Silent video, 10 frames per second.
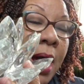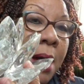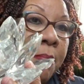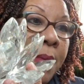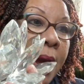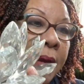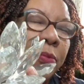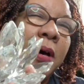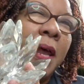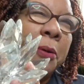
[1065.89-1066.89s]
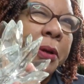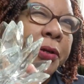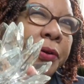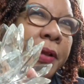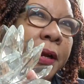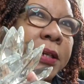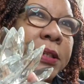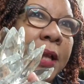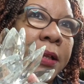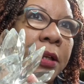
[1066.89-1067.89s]
don't want to do that because
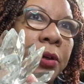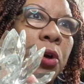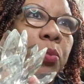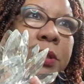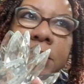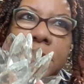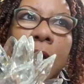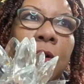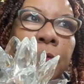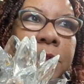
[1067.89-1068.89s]
like the little ones sell.